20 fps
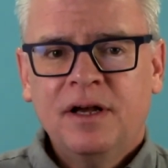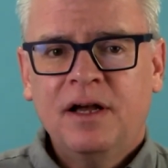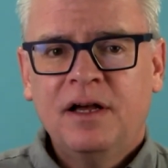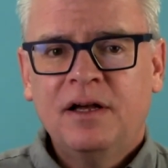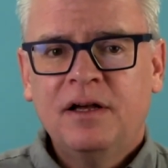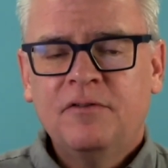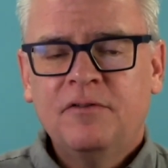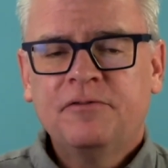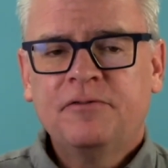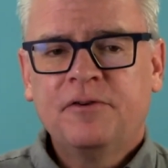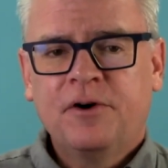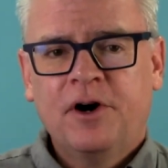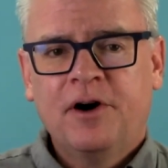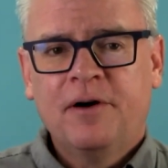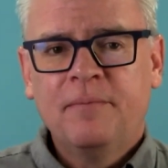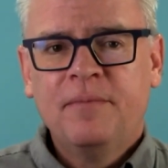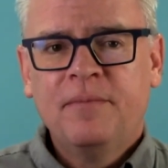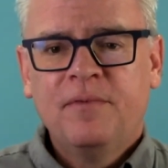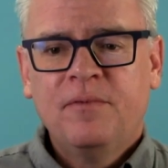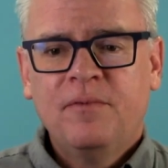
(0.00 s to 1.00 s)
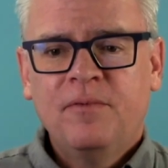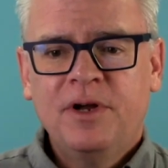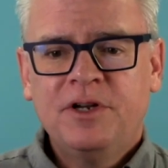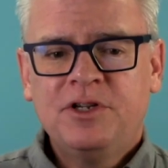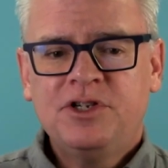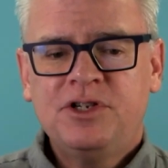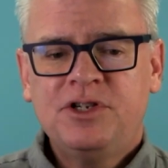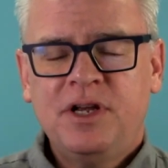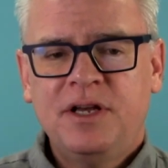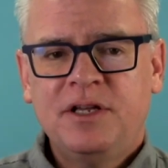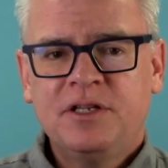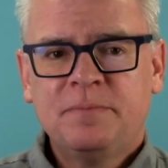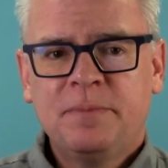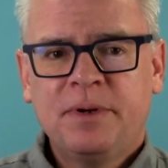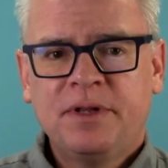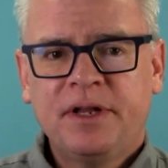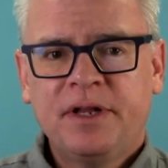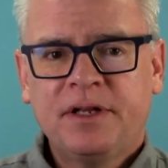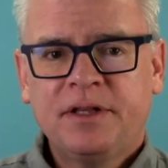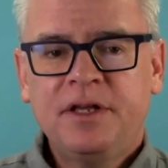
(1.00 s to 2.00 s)
firm, which is
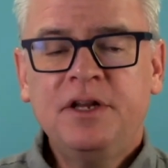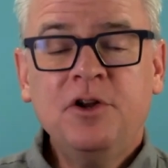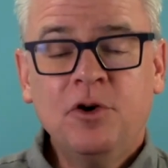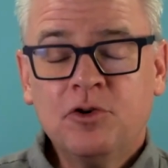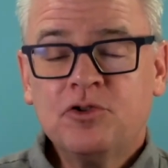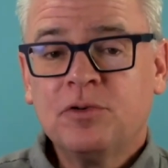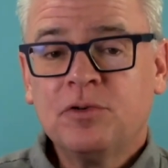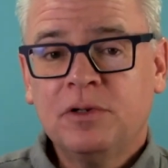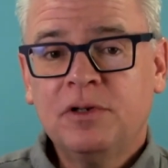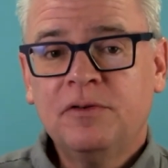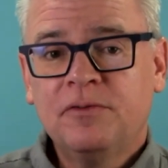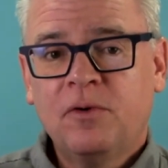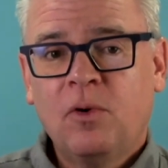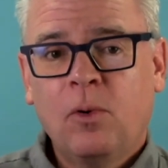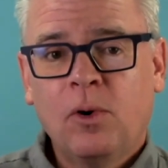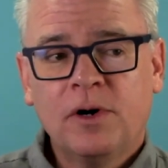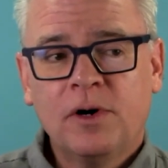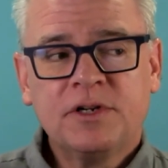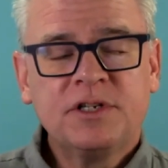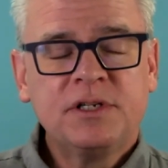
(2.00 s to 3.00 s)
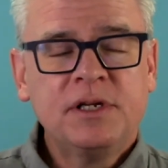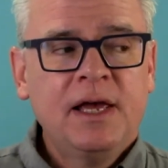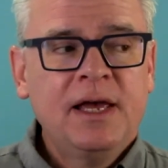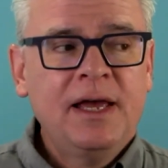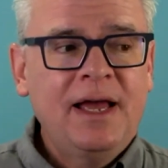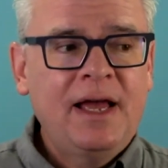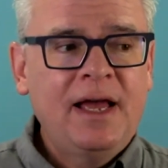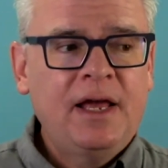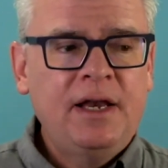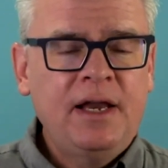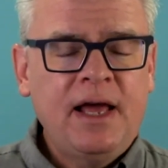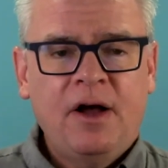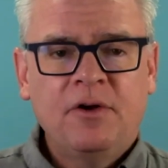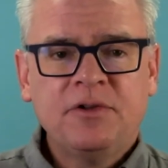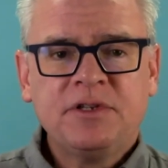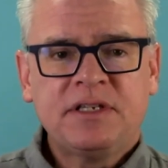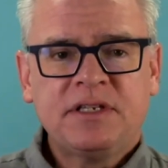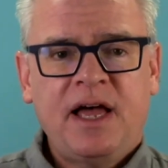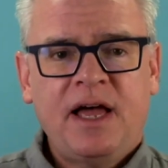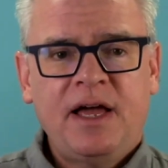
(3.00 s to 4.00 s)
politically neutral, of course, and
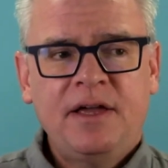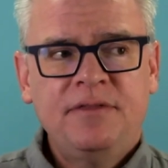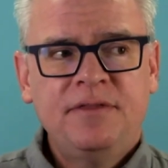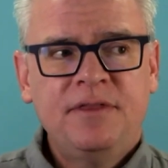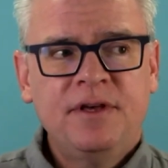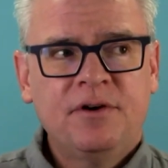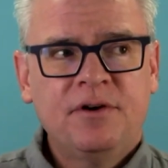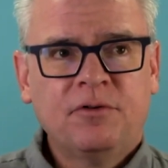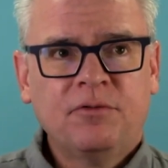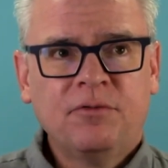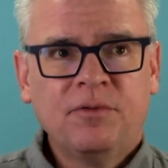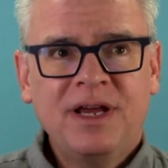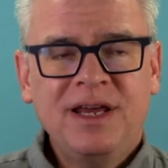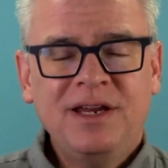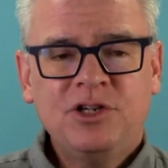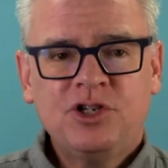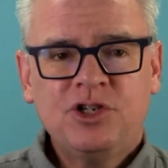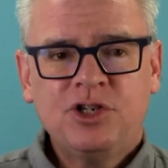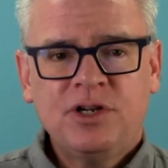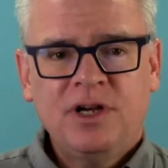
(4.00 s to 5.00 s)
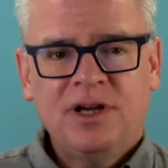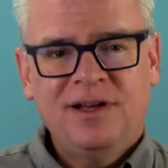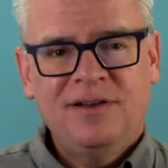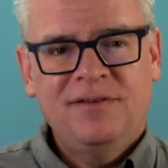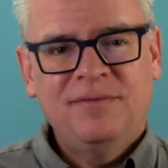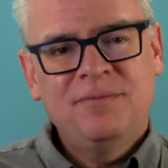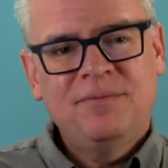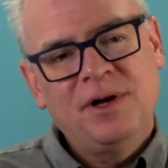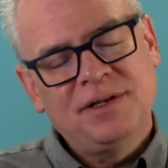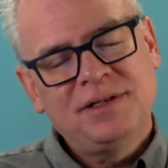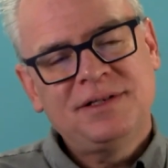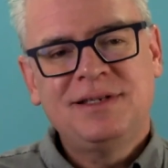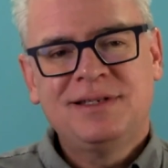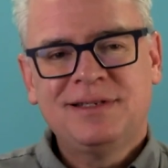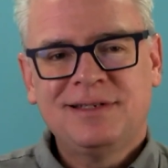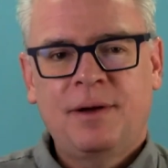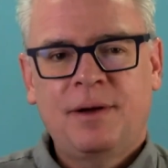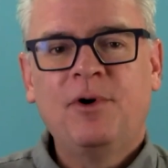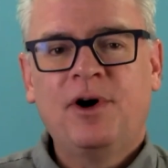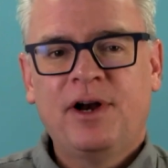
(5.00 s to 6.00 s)
outside the reach, well, at
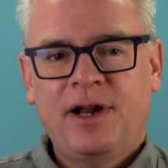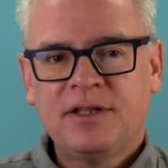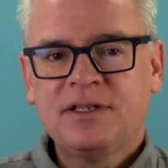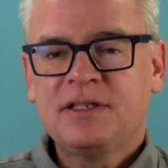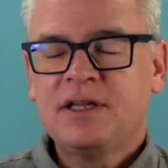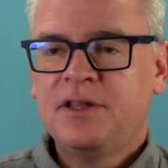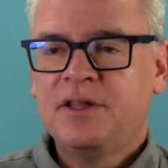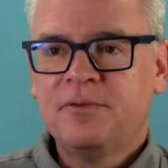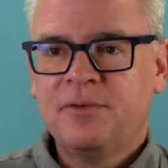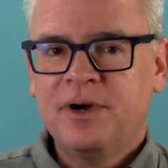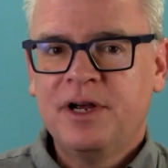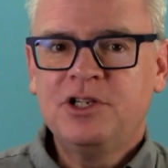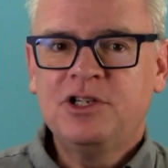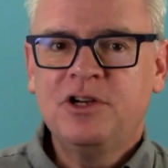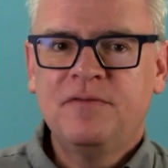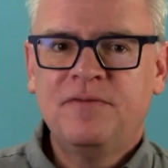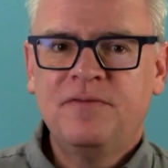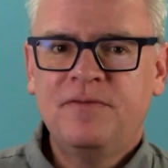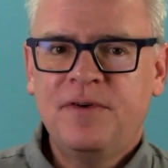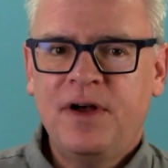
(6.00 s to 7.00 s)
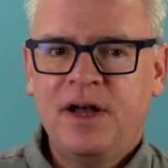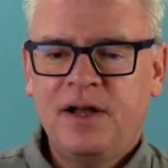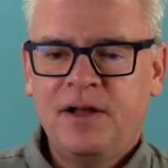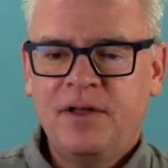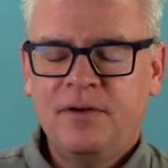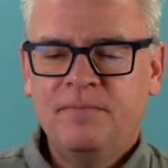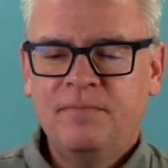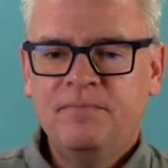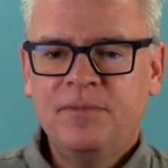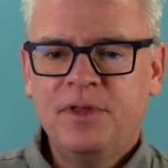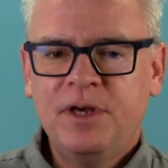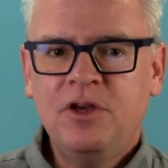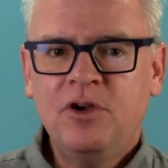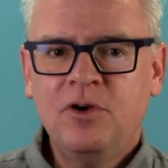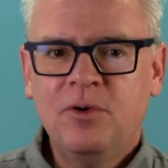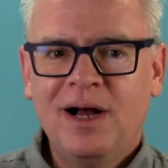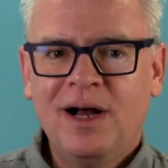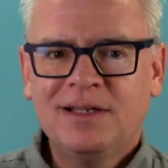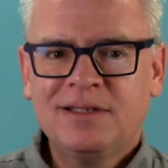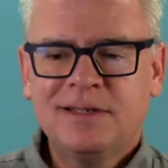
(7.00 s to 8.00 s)
least somewhat outside the reach of the
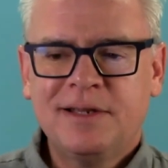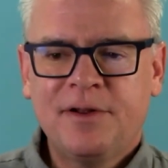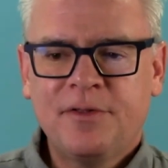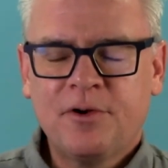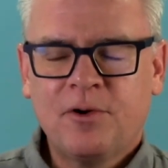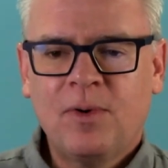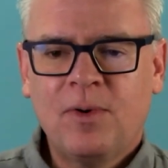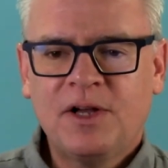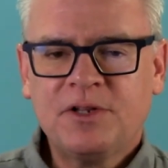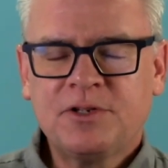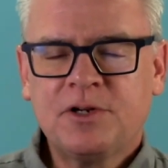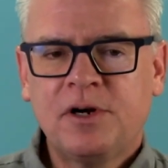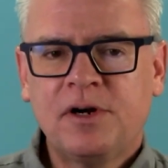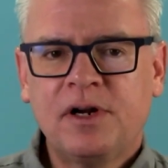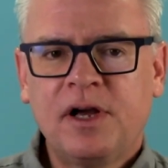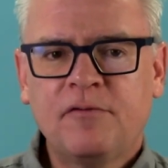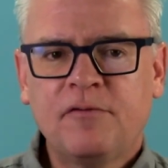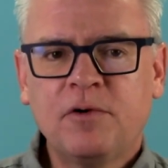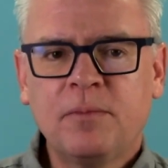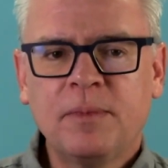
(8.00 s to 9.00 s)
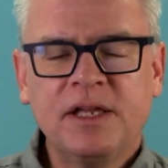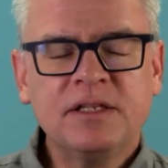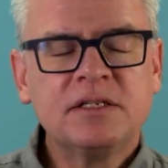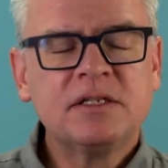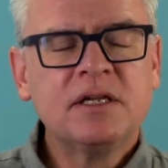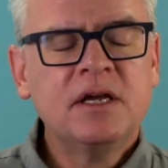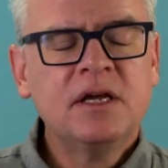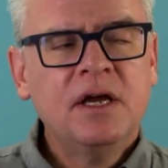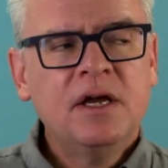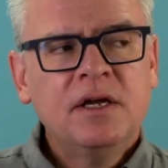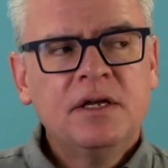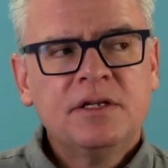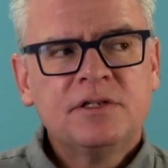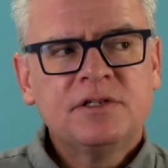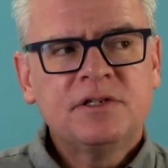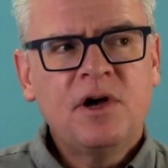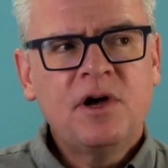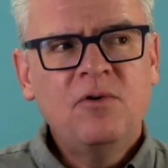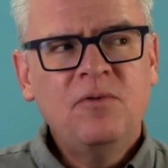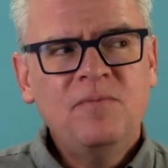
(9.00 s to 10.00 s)
US and other Western governments.
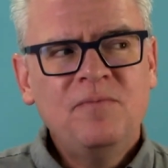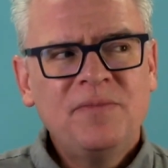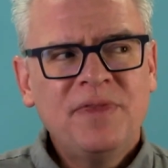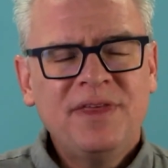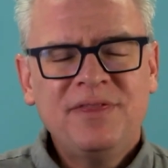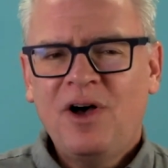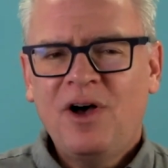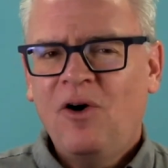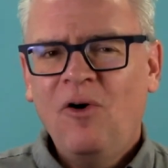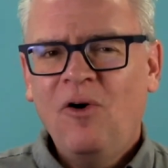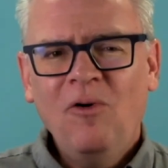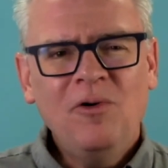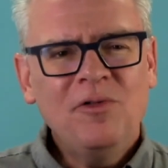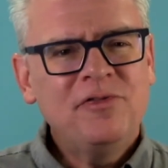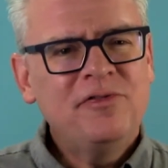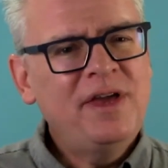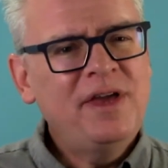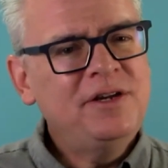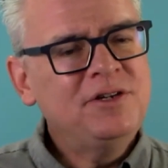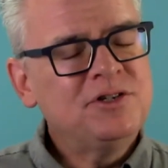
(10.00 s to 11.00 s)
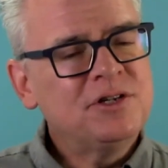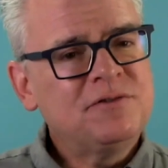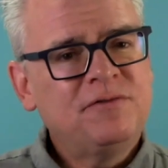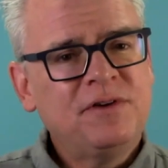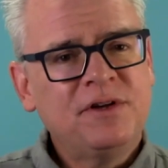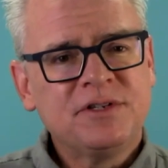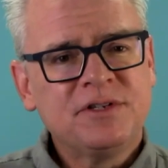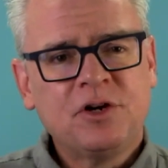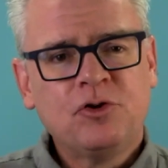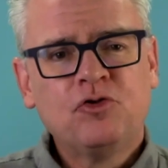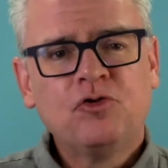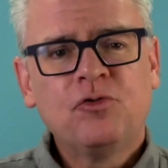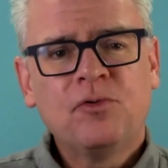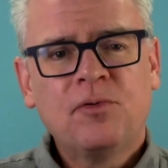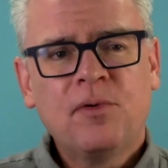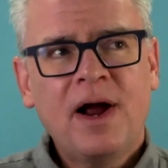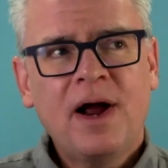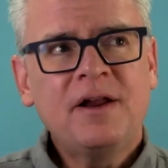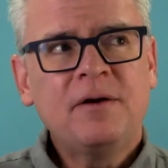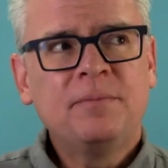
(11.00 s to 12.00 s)
So the whole thing just feels
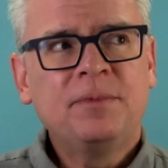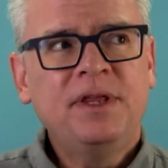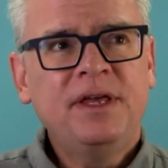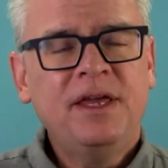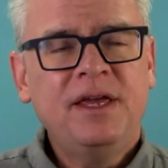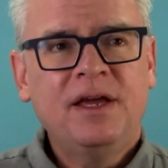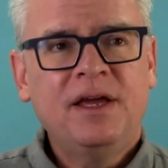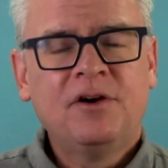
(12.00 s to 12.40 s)
incredibly